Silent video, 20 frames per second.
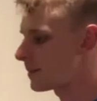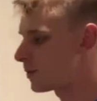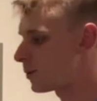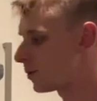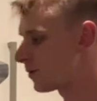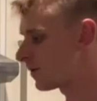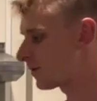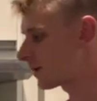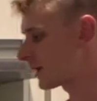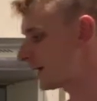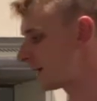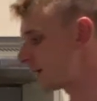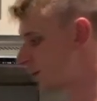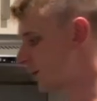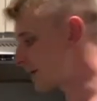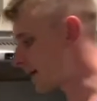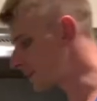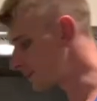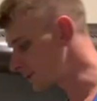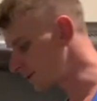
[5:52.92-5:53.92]
more keto
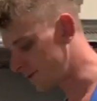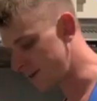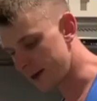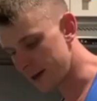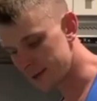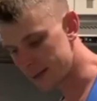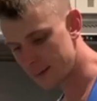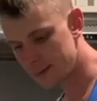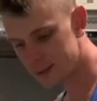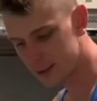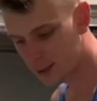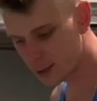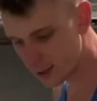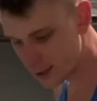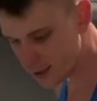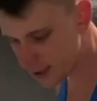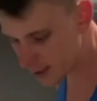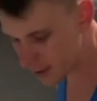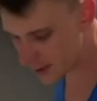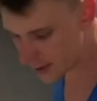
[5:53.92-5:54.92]
adapted, fat adapted, you
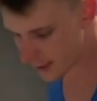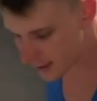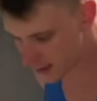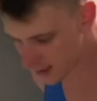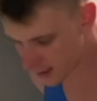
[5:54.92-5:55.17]
just don't need